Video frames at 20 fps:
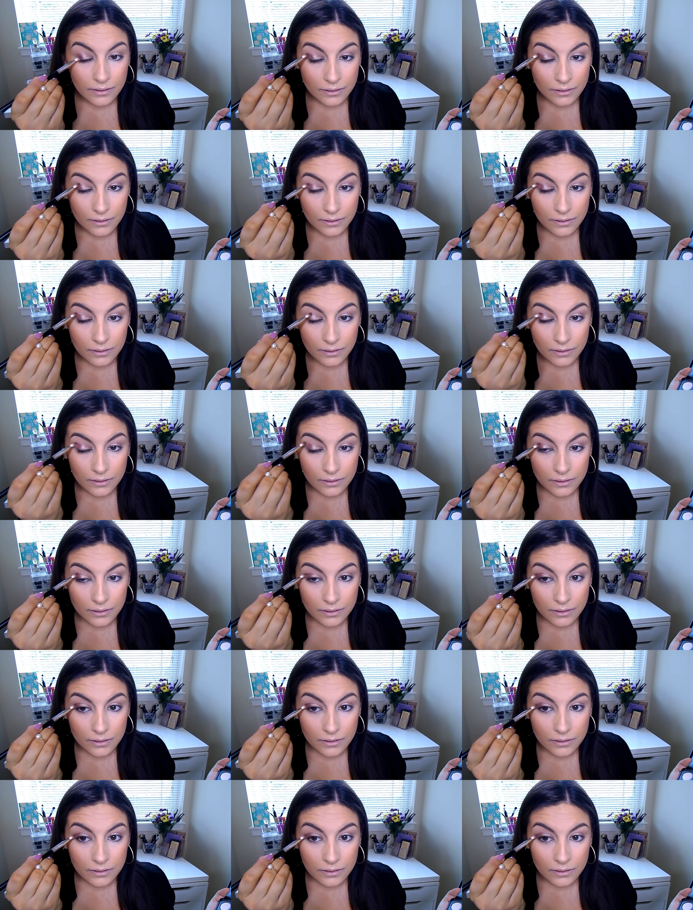
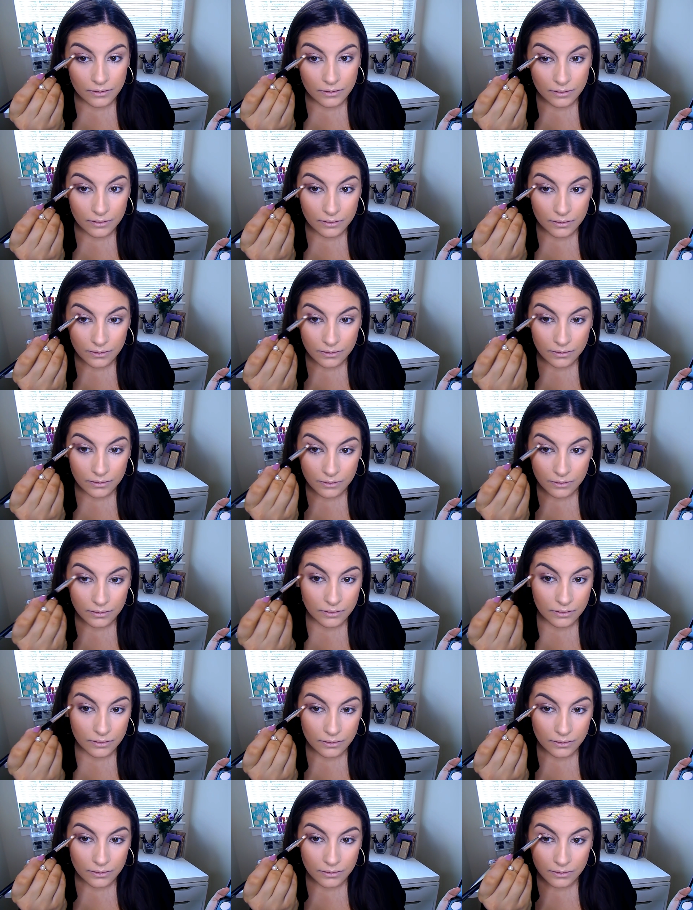
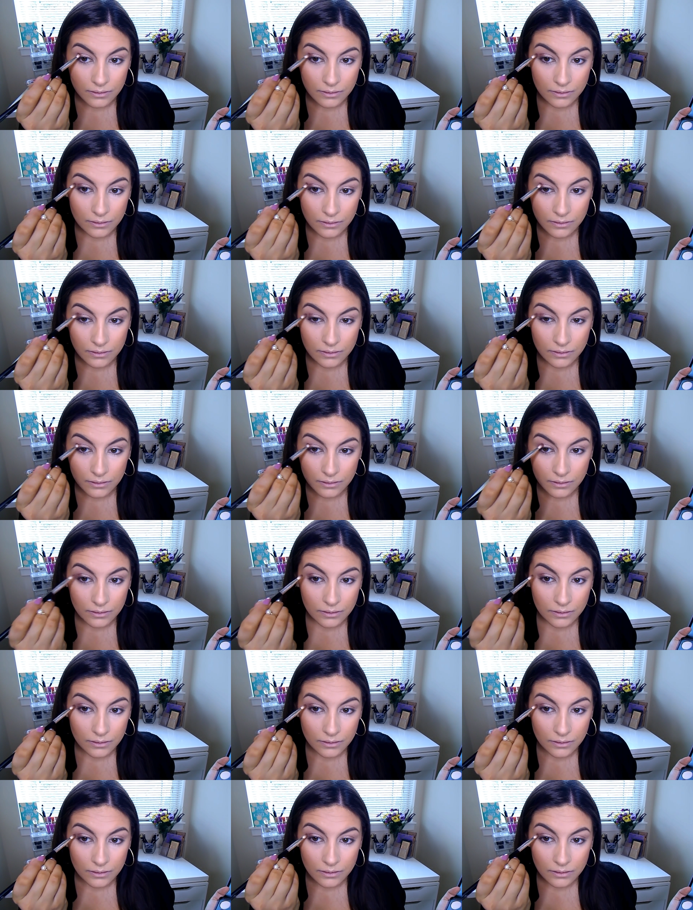
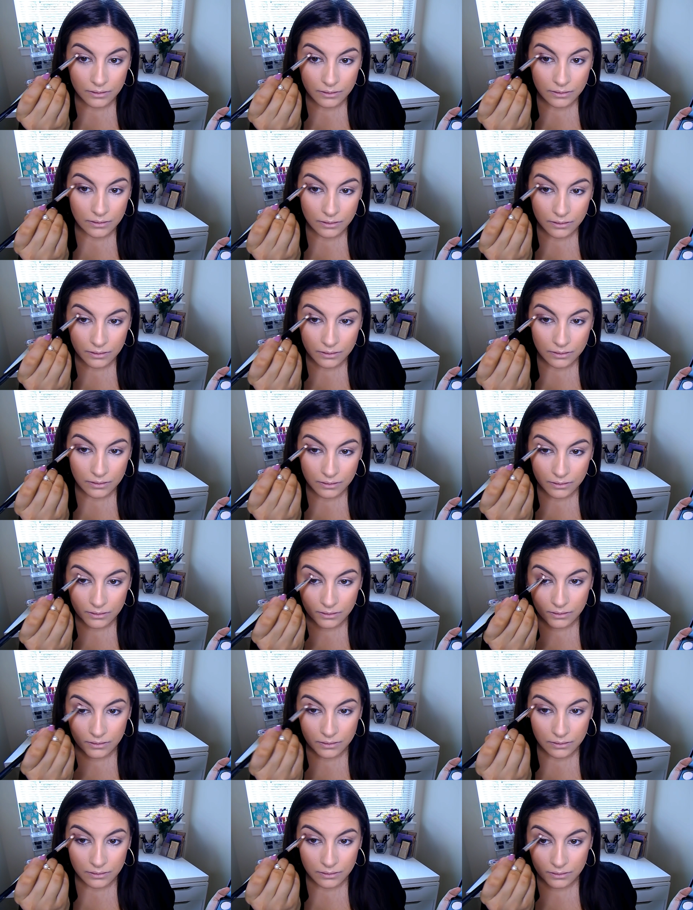
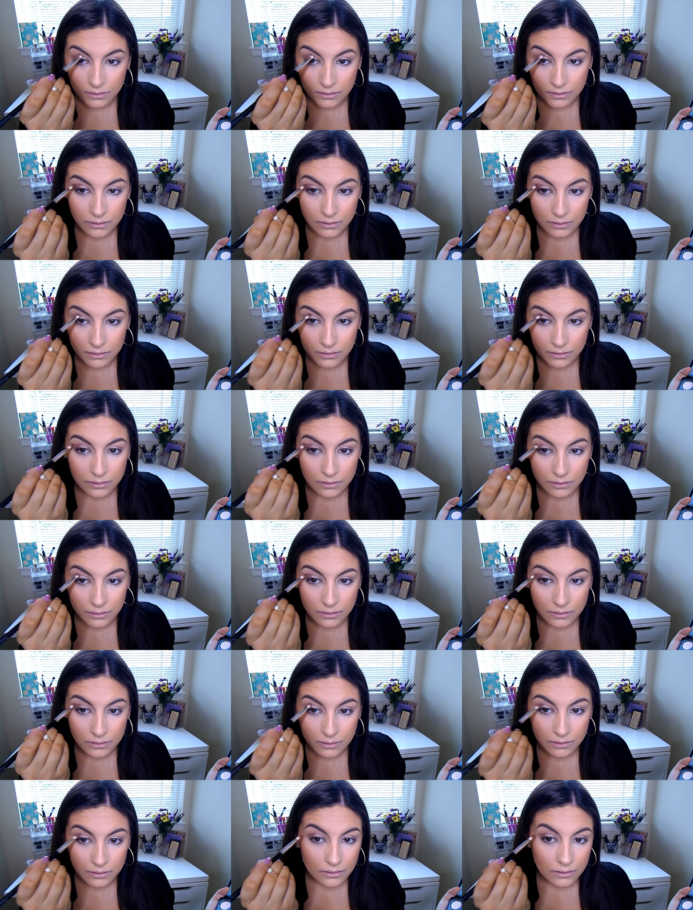
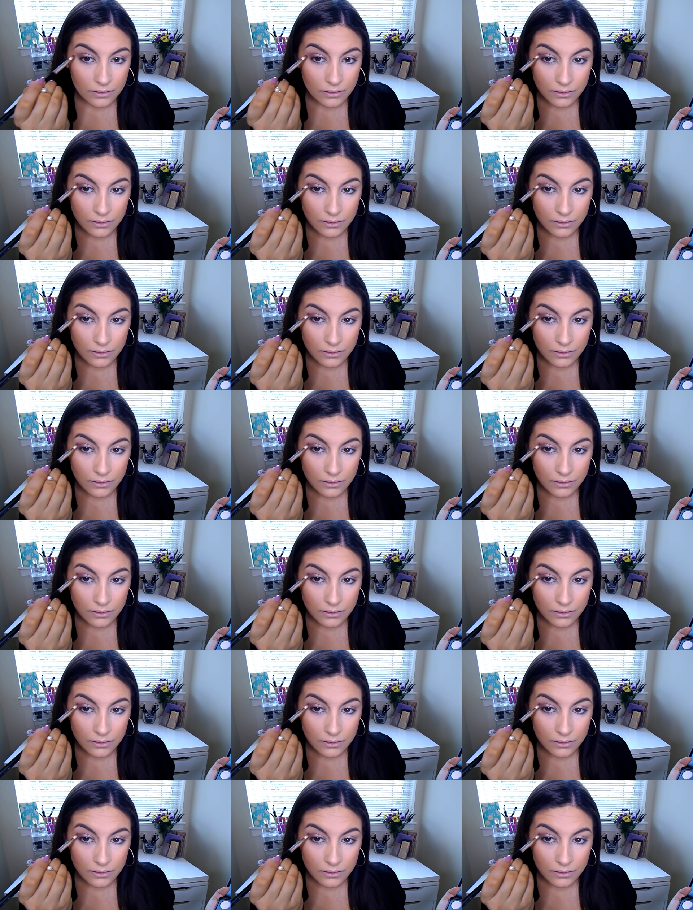(no one is talking)